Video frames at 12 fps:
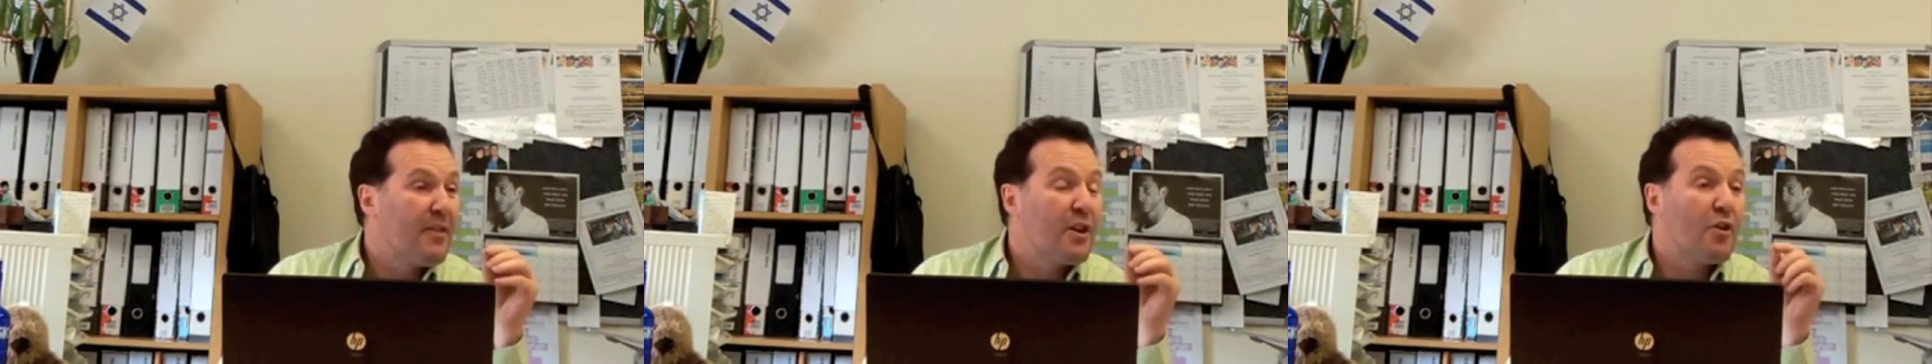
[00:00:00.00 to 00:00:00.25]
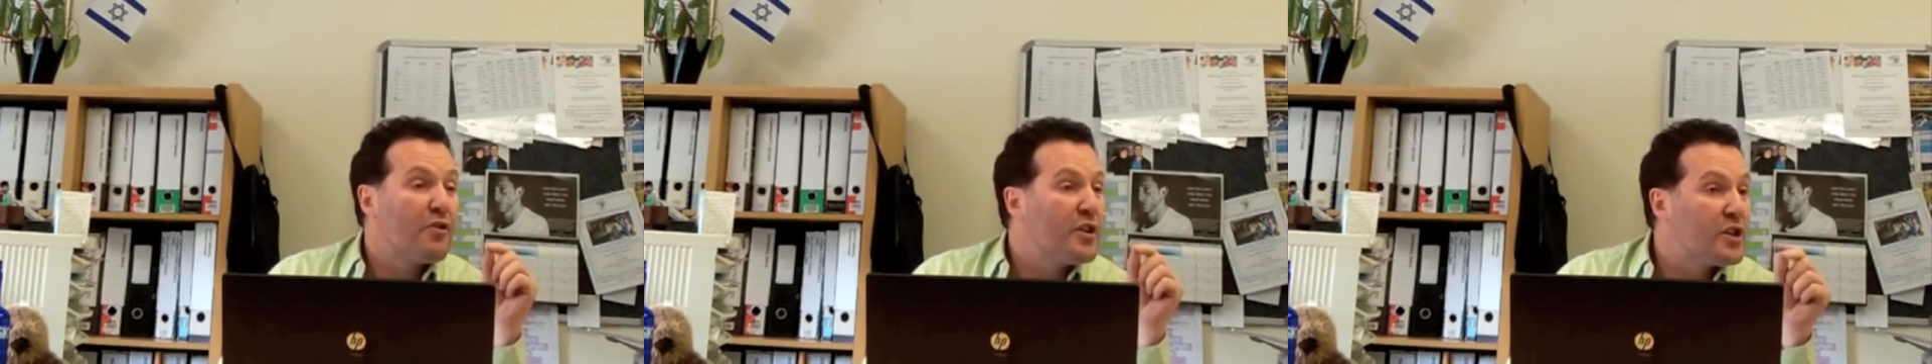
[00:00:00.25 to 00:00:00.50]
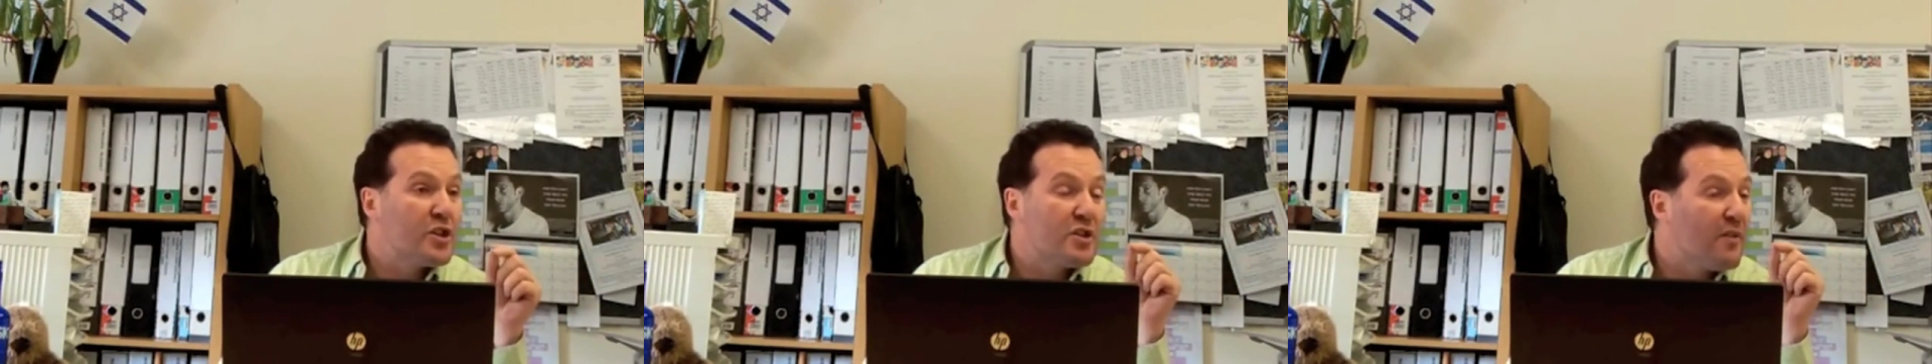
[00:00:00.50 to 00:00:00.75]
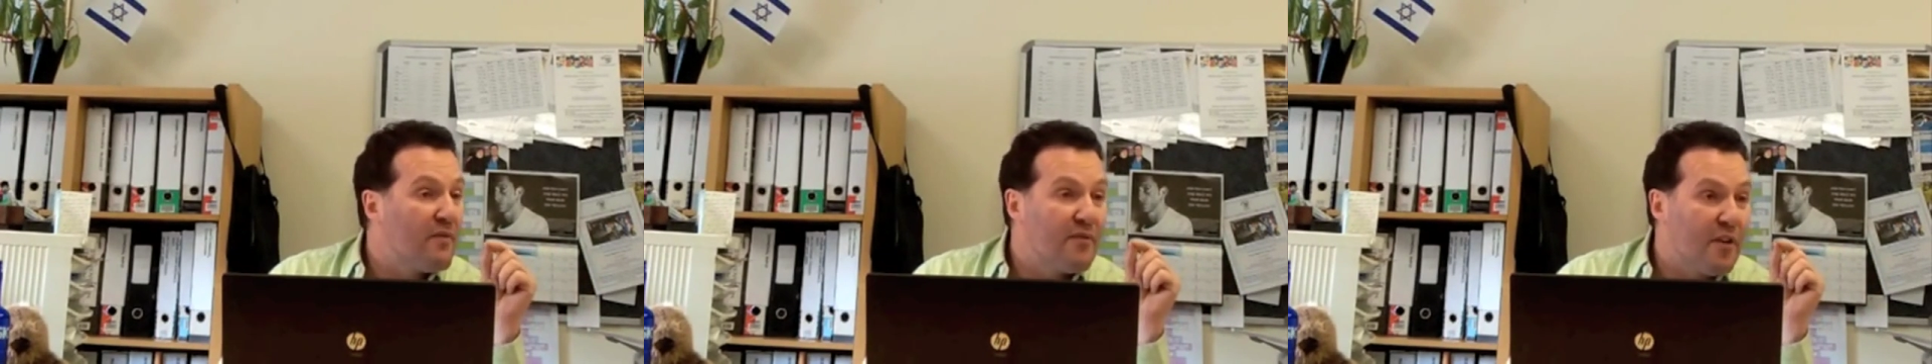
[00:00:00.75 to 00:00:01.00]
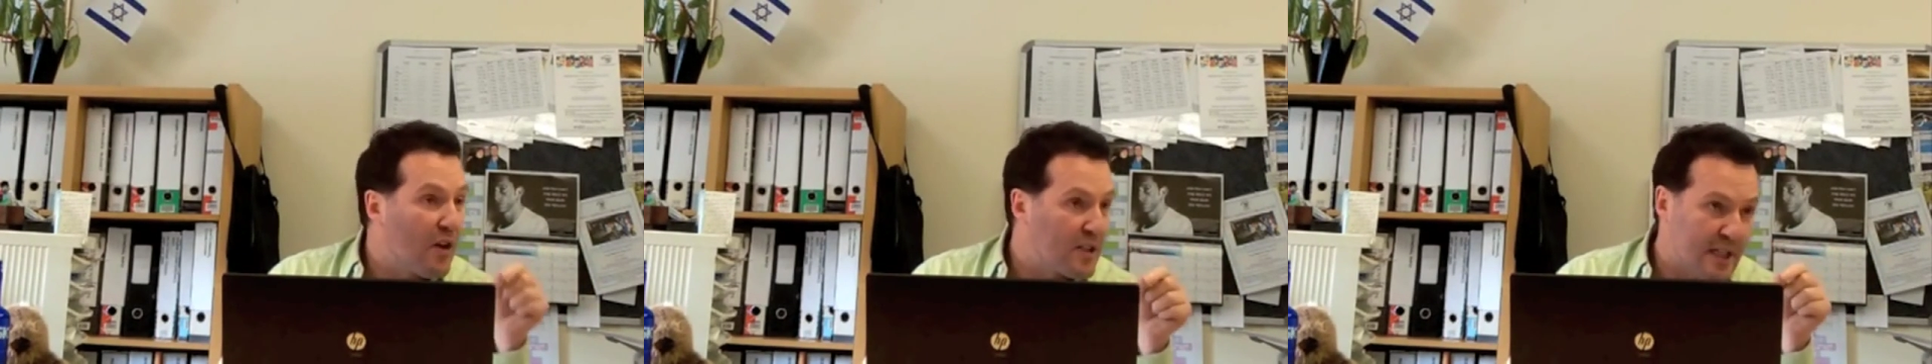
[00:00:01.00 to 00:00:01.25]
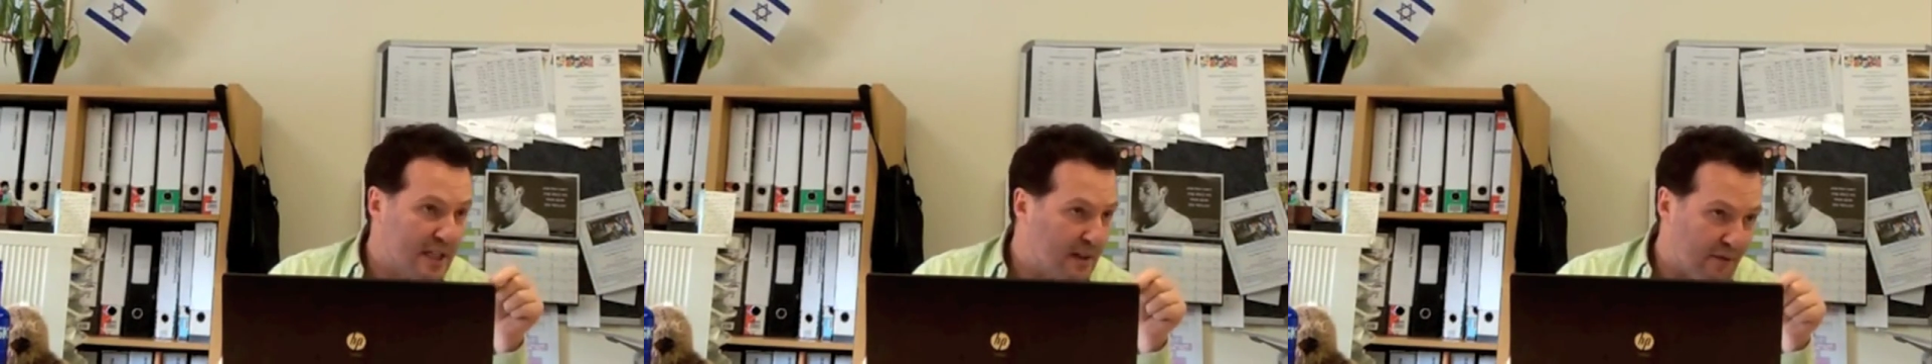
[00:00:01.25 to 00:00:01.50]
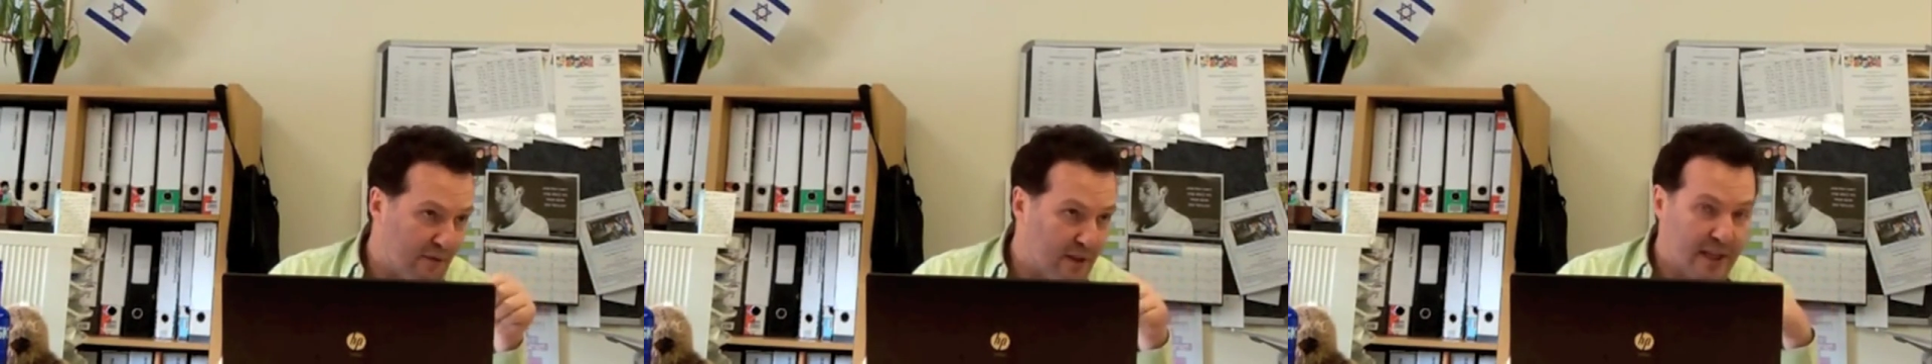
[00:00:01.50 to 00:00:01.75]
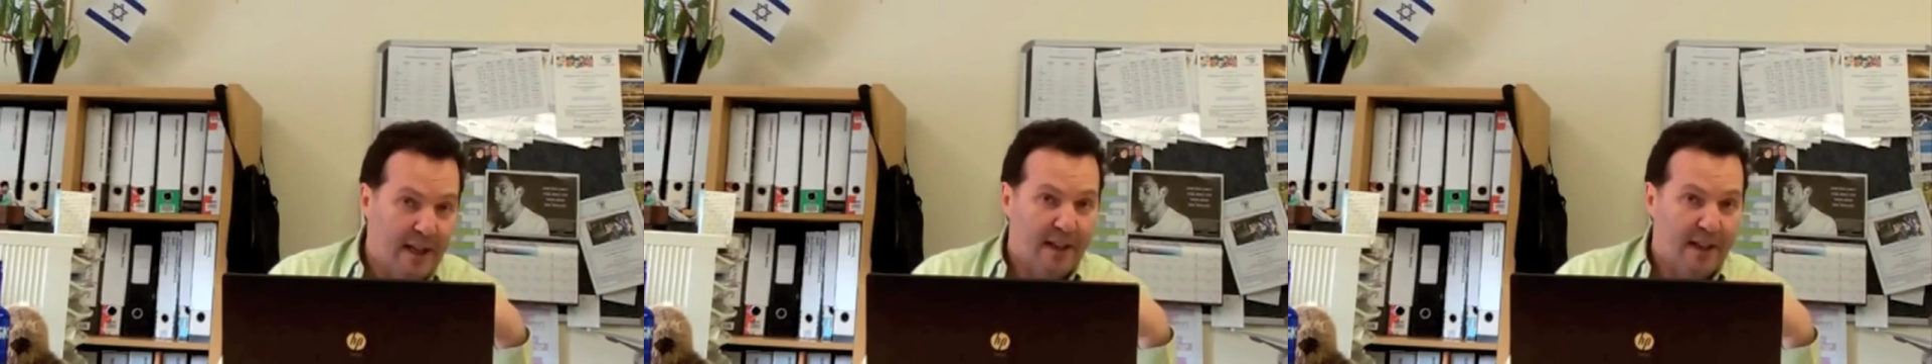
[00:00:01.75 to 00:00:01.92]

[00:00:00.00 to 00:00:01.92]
the conditions are vastly different,